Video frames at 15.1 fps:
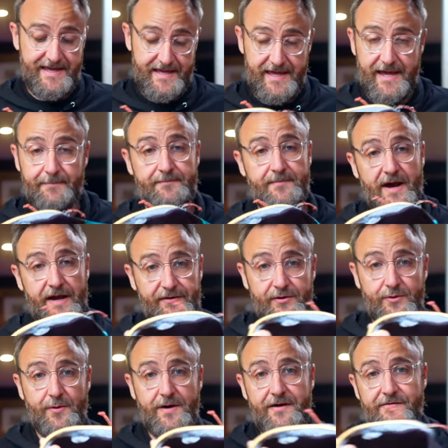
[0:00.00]
Yep, I
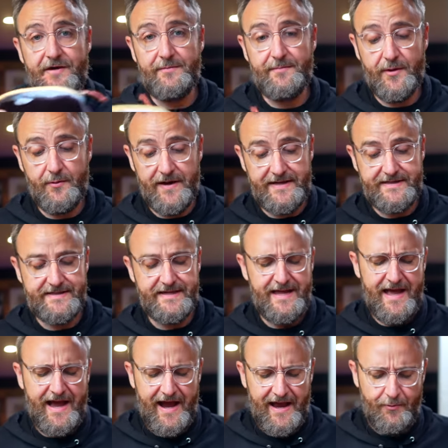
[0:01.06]
do wear it around my waist.
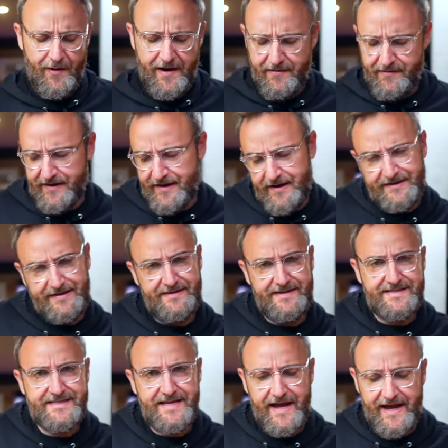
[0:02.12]
I wear it to the
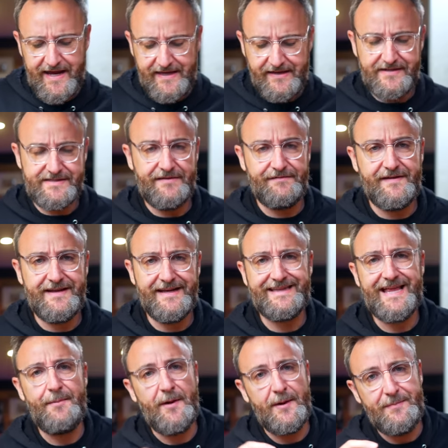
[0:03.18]
side because I feel like
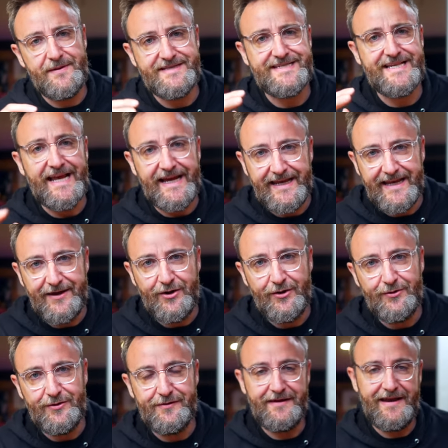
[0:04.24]
that might be slightly
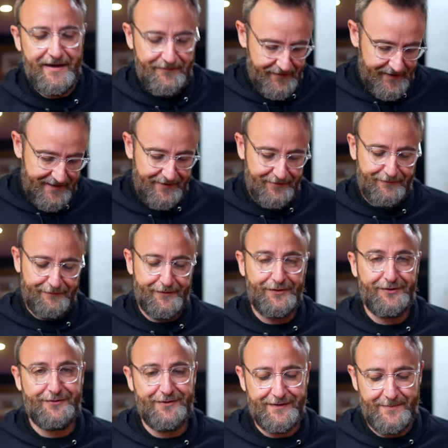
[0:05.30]
cooler than having it on the
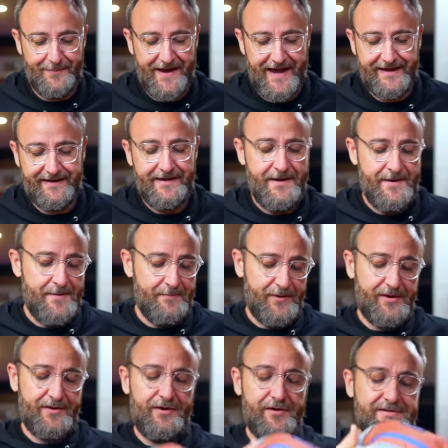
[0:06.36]
front or on the back. But
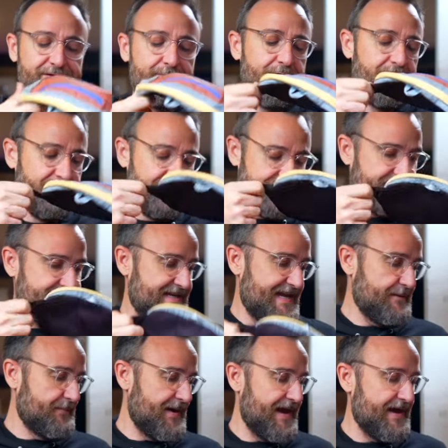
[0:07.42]
you can also wear it as a sling
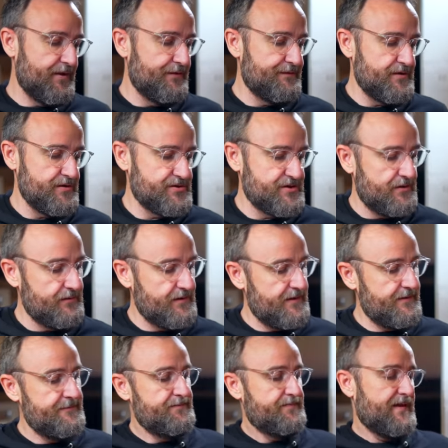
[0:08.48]
bag over your shoulder.